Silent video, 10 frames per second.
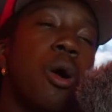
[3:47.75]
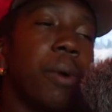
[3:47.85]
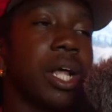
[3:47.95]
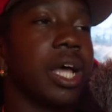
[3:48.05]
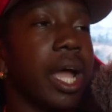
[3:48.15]

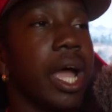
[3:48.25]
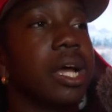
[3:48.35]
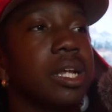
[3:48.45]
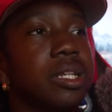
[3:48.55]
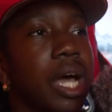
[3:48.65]
But at the
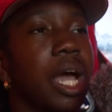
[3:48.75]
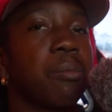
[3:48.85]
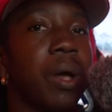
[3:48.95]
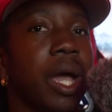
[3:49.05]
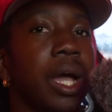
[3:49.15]
end of the day,
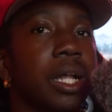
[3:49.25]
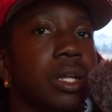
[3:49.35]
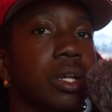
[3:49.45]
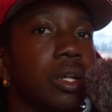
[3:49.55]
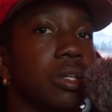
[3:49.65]
man,
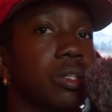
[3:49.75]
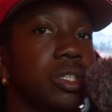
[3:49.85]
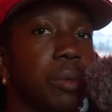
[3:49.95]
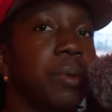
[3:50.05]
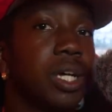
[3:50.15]

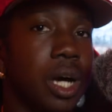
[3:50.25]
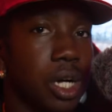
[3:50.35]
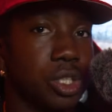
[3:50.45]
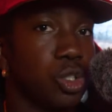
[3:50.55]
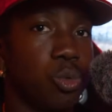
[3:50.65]
just
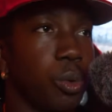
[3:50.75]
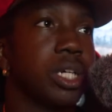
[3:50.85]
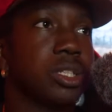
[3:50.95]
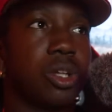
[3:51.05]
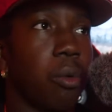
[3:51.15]
because you
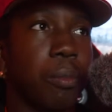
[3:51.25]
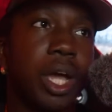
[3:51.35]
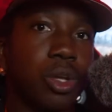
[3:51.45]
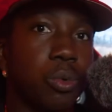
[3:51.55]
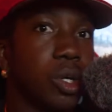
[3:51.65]
rich don't
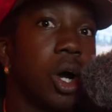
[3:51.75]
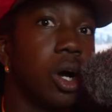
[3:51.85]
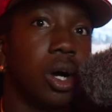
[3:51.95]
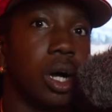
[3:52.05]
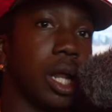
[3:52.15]
mean you
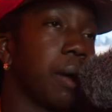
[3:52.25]
good.